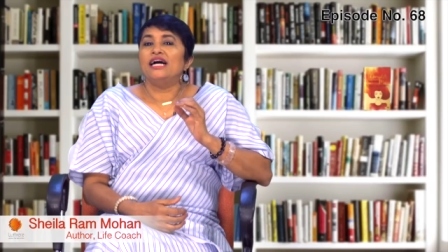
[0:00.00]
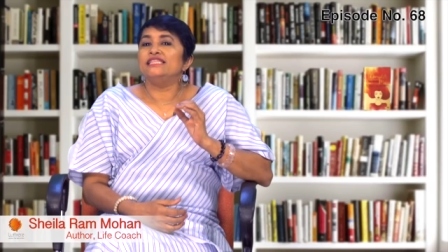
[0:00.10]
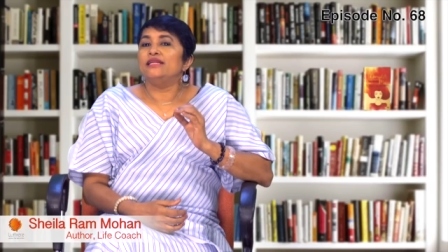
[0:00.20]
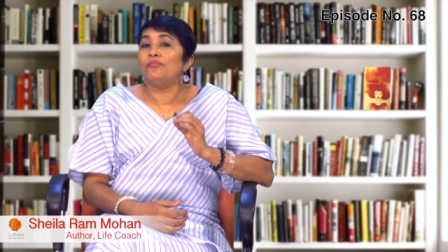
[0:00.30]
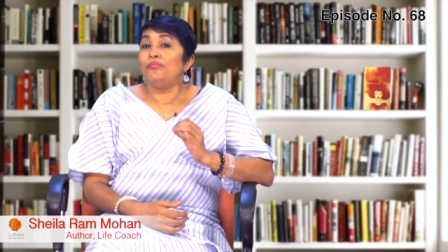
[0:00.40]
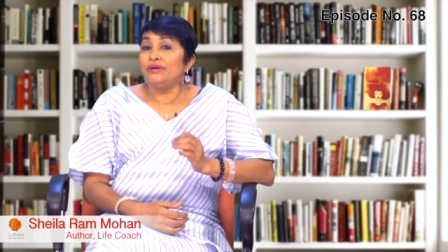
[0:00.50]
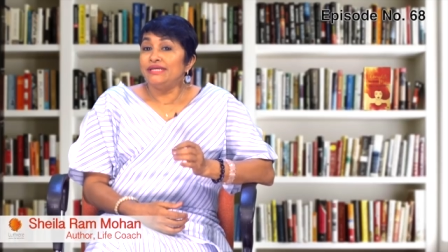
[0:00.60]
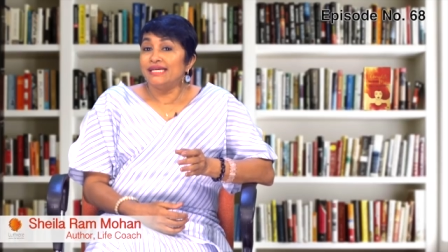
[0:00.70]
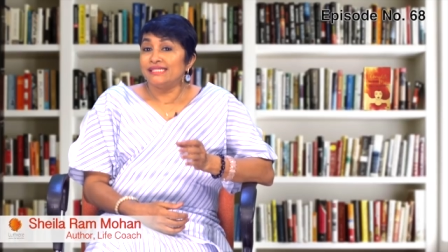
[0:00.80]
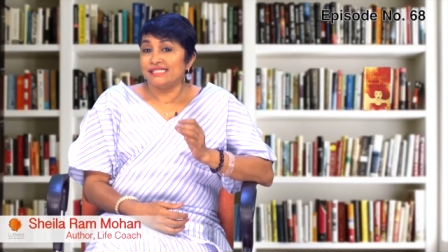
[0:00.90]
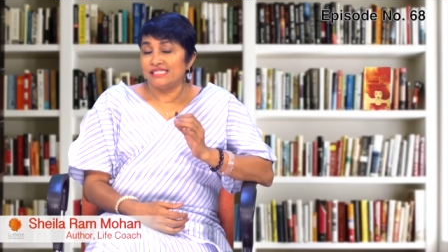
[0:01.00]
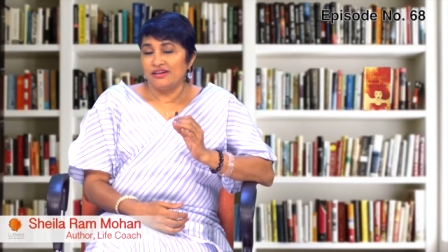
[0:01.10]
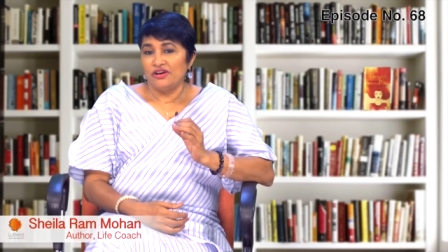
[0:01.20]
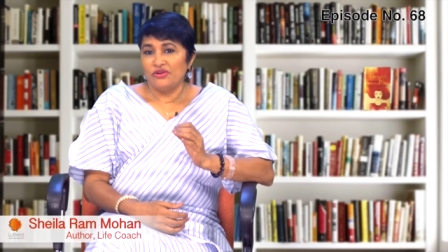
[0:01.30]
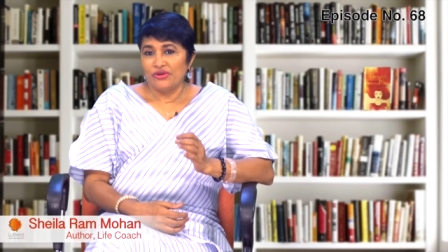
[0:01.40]
The biggest
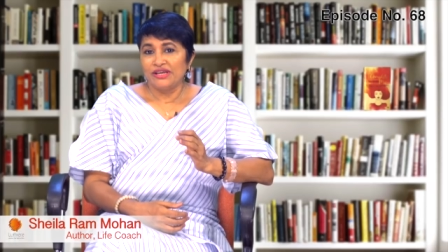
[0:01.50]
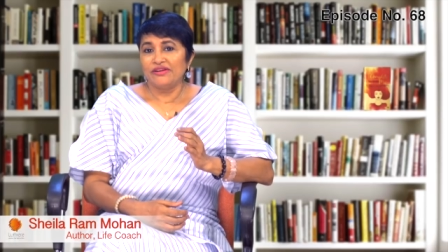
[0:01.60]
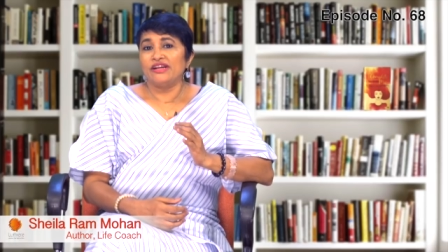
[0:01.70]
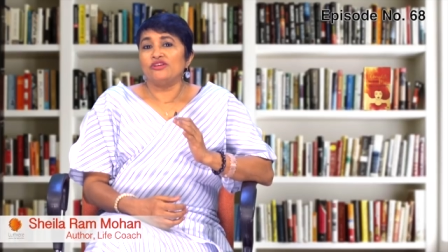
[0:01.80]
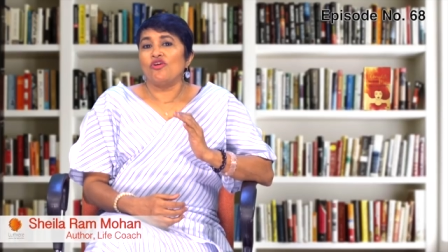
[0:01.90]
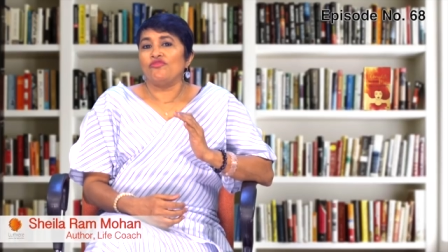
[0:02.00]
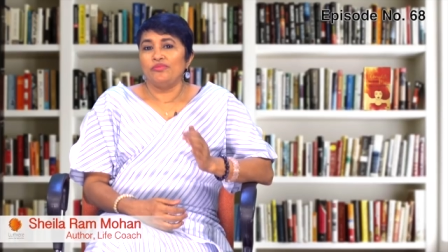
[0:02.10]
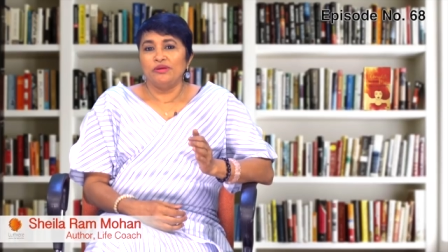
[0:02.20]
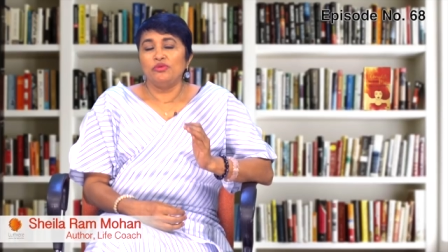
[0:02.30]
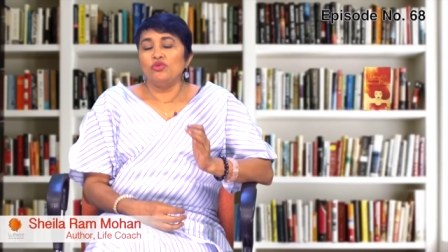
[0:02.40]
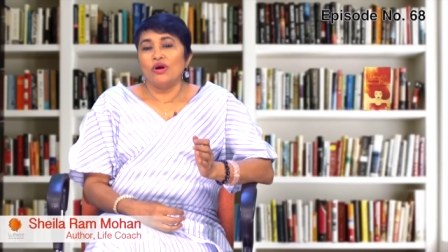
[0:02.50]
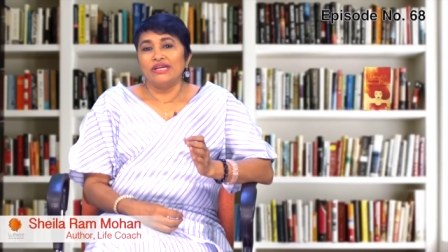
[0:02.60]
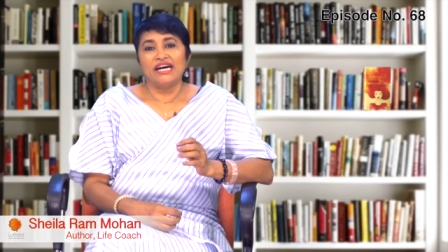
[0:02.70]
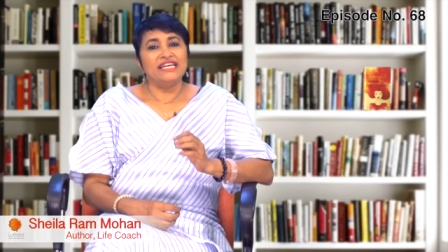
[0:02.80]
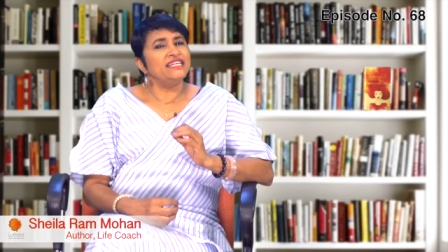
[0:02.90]
regret of people who are
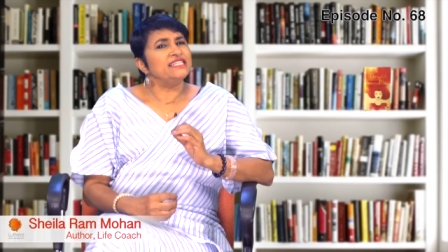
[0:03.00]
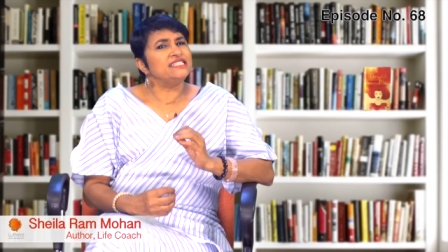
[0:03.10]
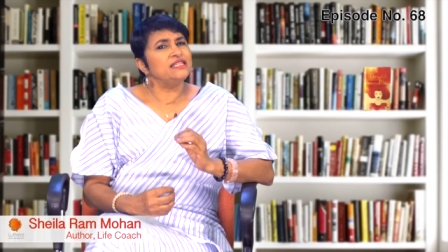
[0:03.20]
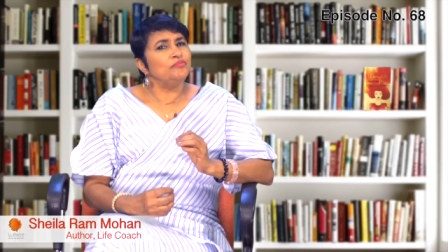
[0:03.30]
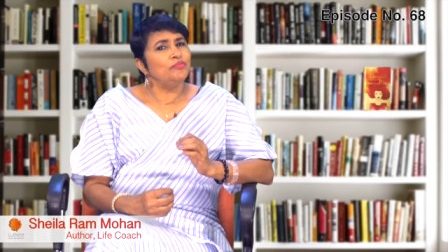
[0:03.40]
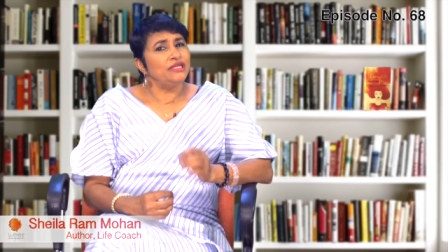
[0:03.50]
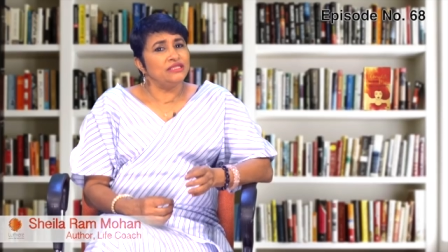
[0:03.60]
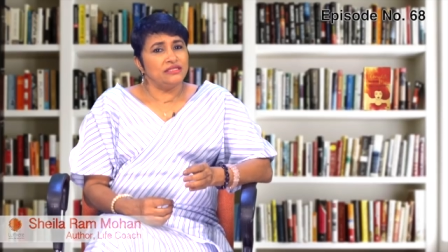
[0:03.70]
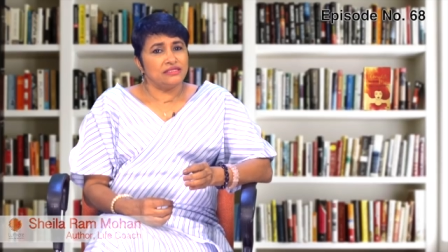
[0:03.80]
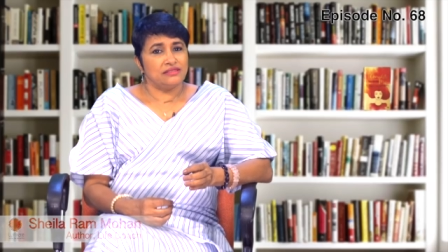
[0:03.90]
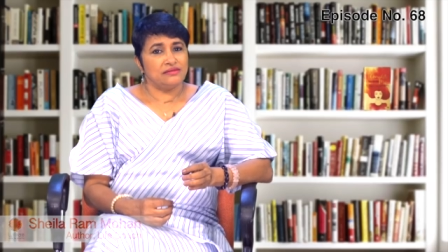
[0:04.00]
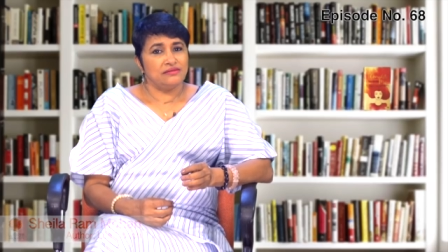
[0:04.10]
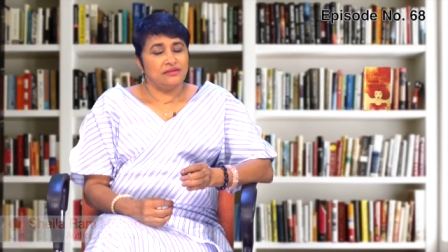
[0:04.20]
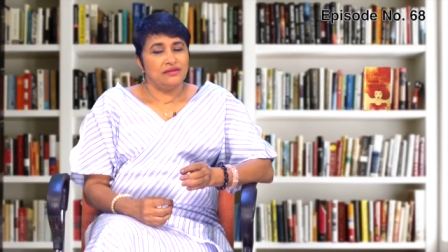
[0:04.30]
dying is simply this.